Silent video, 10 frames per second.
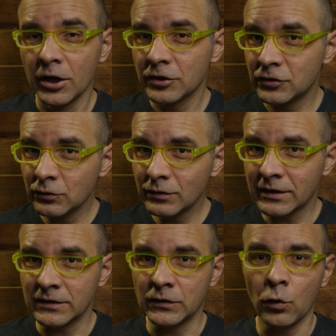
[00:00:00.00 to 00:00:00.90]

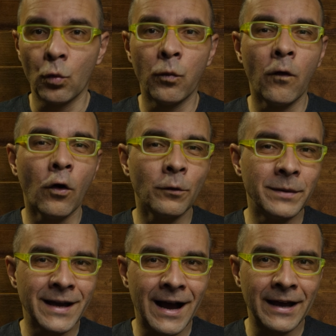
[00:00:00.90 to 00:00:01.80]
Students who fall
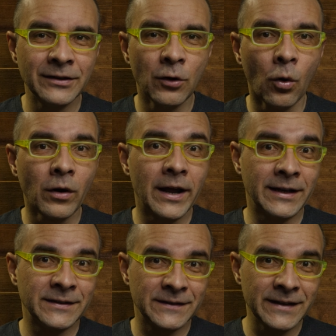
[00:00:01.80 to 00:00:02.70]
behind or
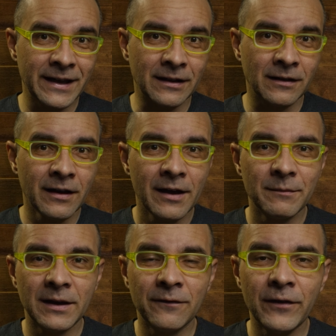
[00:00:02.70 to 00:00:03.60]
excel
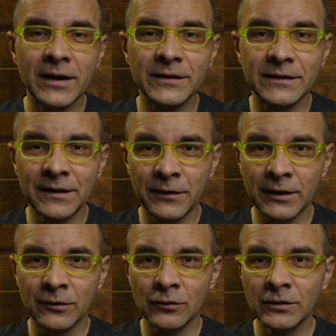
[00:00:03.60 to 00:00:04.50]
may face
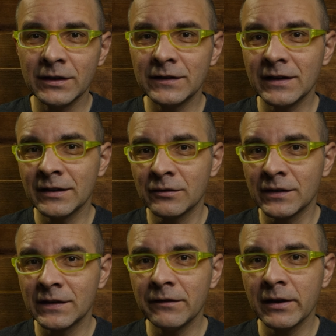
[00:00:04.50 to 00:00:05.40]
difficulties in
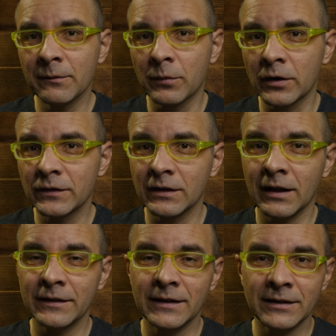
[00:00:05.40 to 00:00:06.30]
receiving
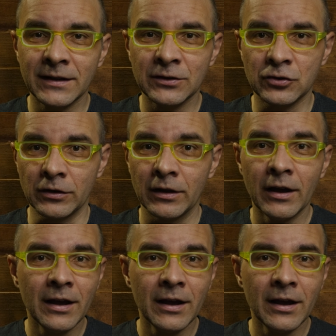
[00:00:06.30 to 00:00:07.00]
personalized attention,